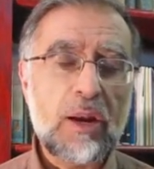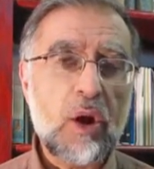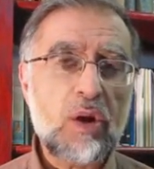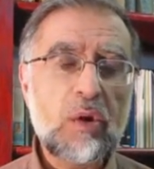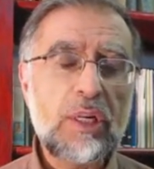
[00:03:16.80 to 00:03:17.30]

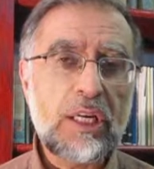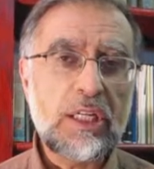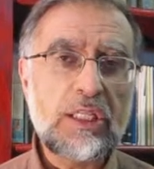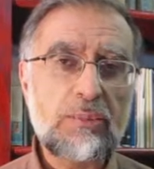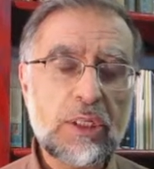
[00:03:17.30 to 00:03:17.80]
not only
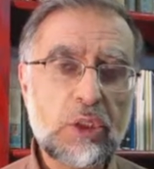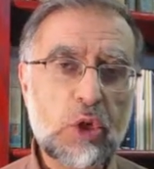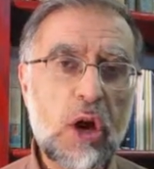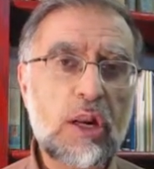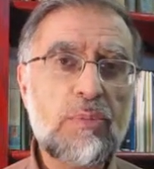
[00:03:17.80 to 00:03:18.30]
Egypt and
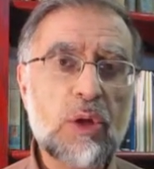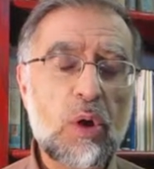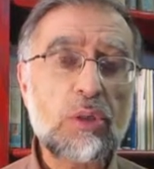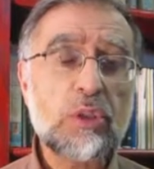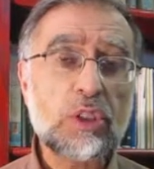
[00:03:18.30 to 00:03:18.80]
Jordan, but
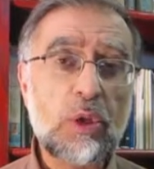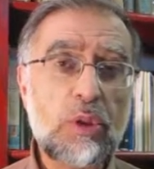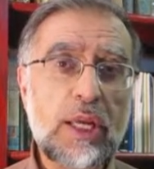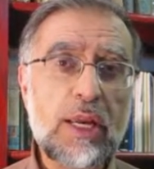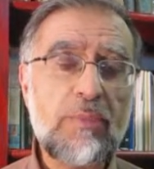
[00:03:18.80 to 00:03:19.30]
also
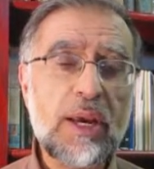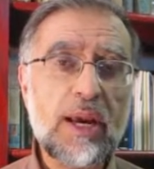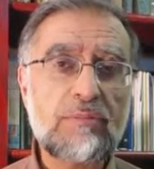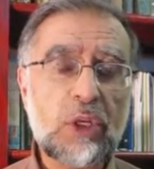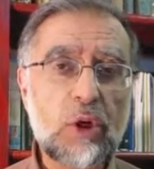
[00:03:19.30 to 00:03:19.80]
Saudi Arabia
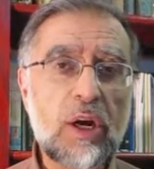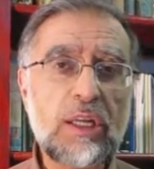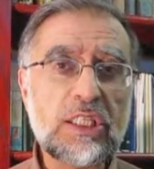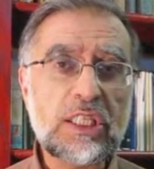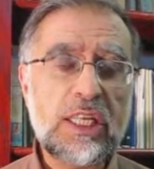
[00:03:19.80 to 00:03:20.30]
have
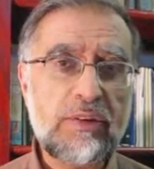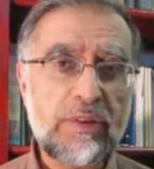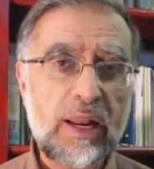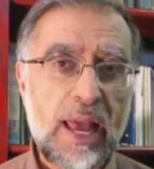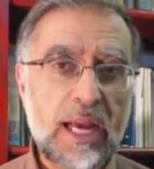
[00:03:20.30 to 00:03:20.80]
joined this
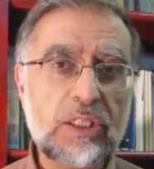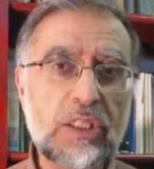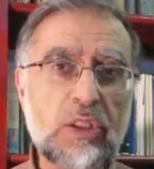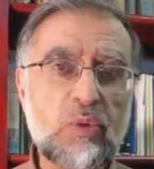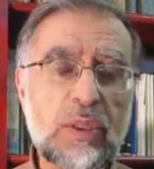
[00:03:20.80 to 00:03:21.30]
evil
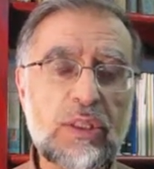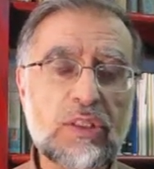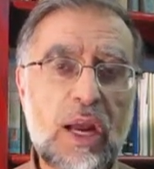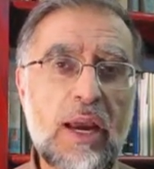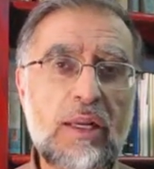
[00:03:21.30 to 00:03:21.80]
axis with the
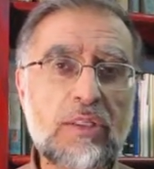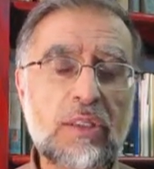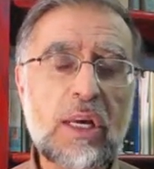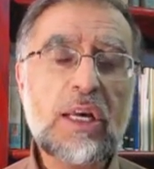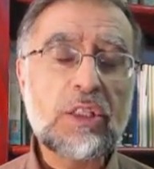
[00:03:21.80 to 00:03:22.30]

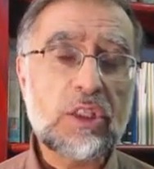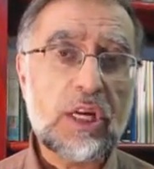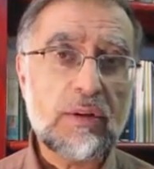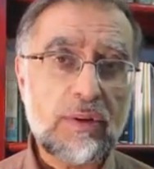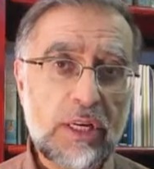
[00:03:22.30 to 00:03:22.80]
Zionist
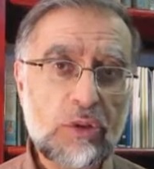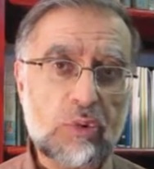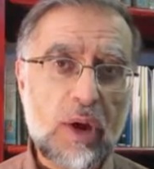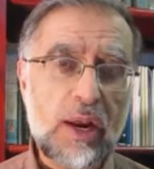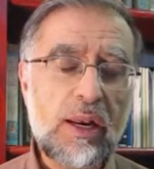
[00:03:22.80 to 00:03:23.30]
state of
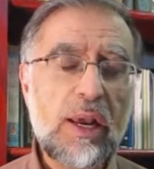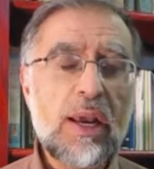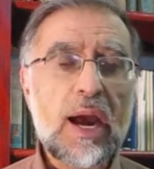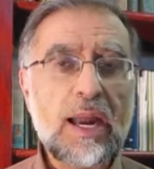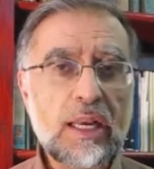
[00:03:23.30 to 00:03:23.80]
Israel
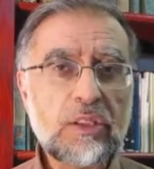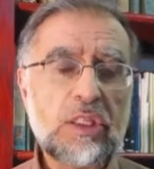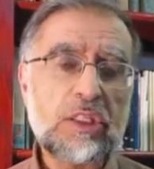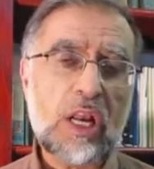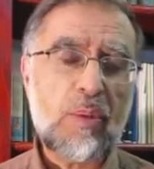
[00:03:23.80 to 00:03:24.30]
against
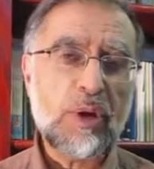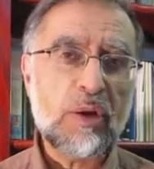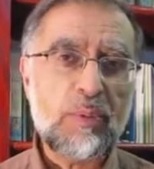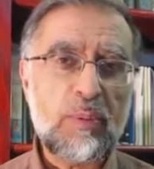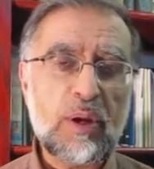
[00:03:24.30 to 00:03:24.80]
the Islamic
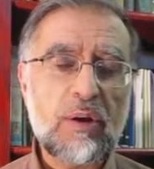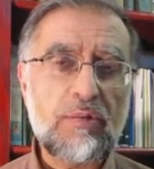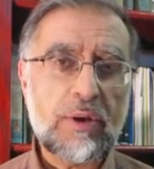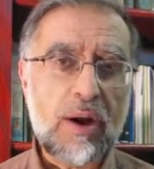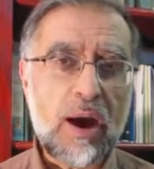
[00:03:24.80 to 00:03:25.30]
Republic
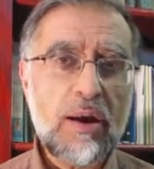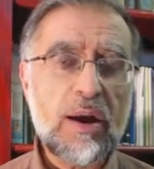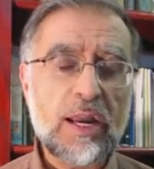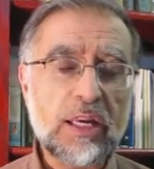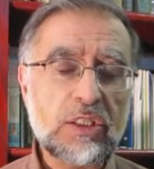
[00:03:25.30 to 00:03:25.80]
of Iran,
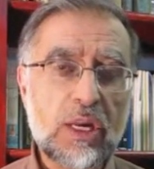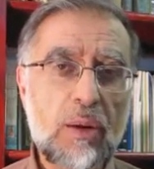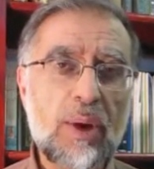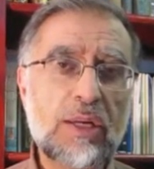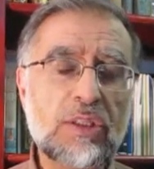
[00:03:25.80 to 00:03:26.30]
against
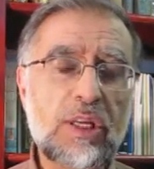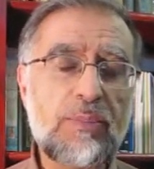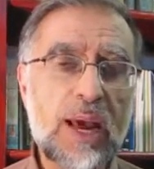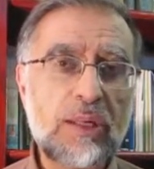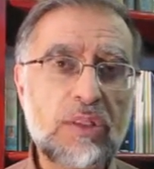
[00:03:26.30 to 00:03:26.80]
Hamas in
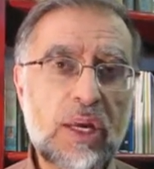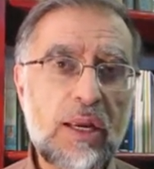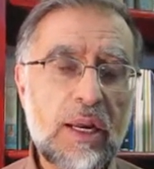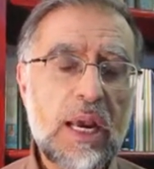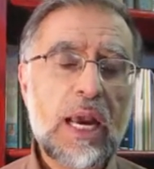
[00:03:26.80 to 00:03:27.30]

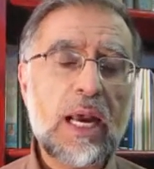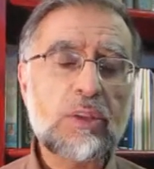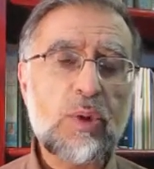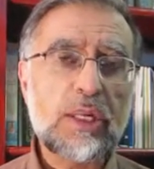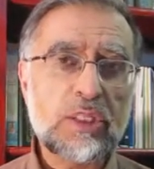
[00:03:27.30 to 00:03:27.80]
Palestine,
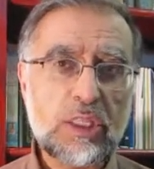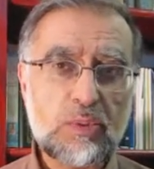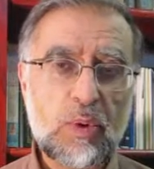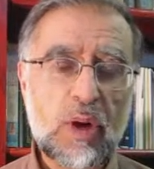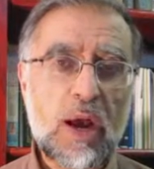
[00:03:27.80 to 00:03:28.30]
as well as
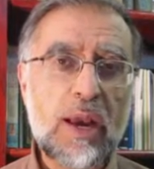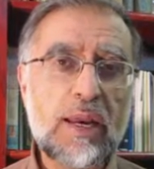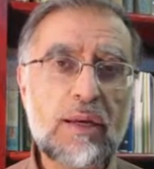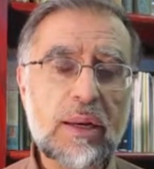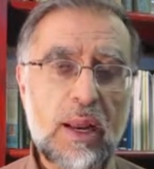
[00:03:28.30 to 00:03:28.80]
Hezbollah
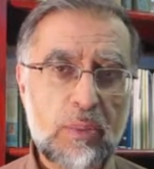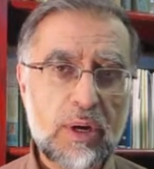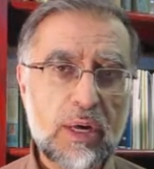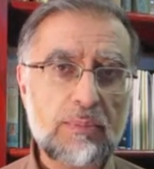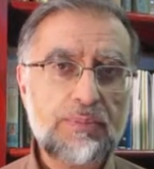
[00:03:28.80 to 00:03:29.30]
in
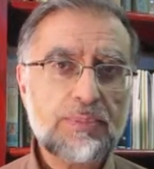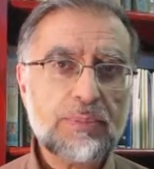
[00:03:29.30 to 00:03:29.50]
Lebanon.